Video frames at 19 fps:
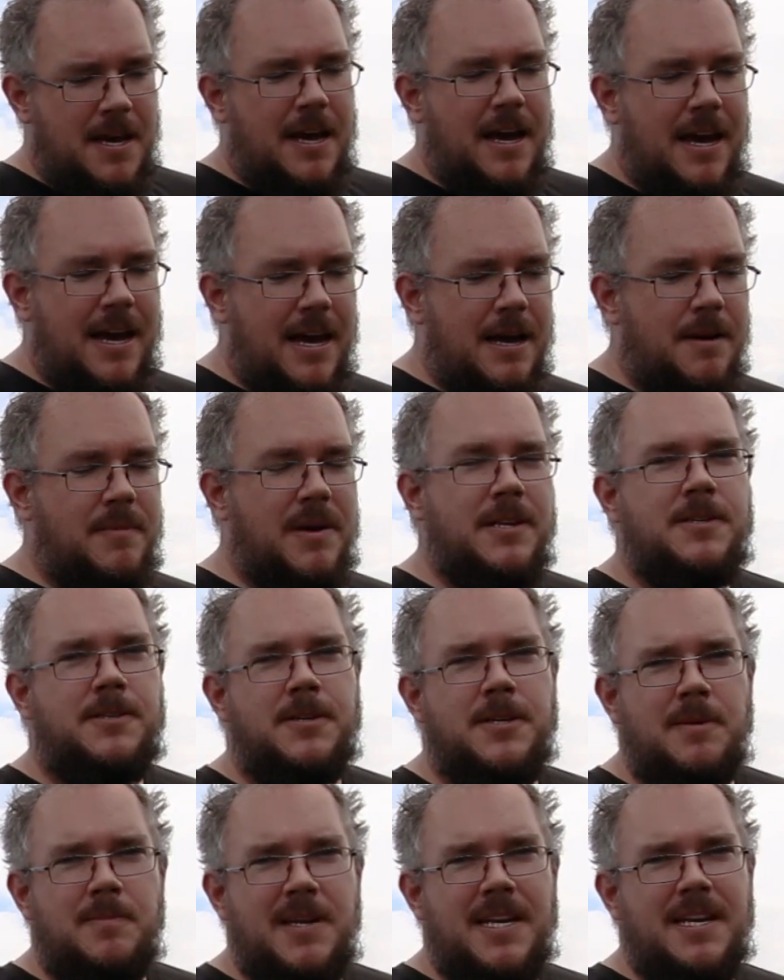And
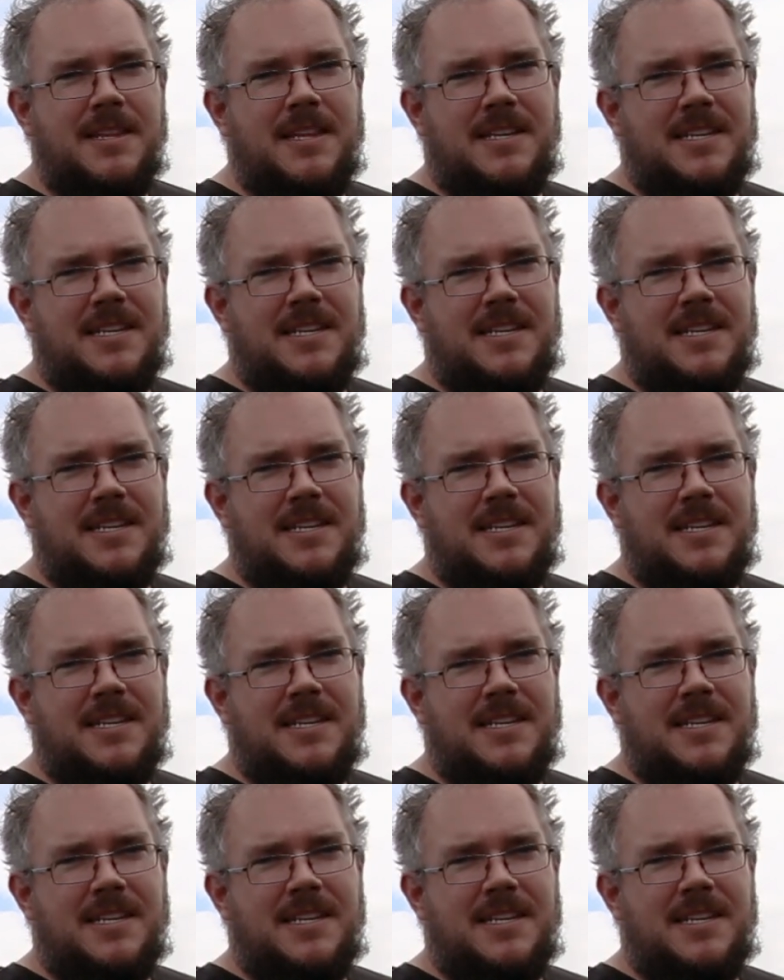suitably, the